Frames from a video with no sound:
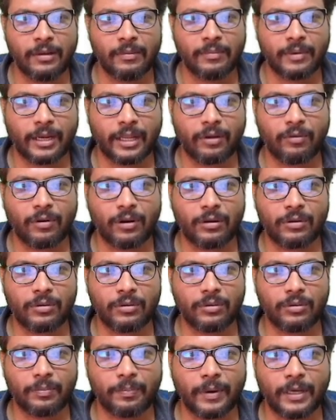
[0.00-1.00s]
but I want
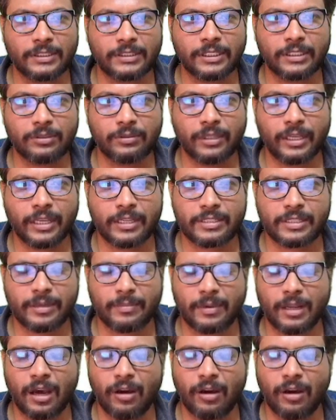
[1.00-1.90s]
to pass it to the HTML.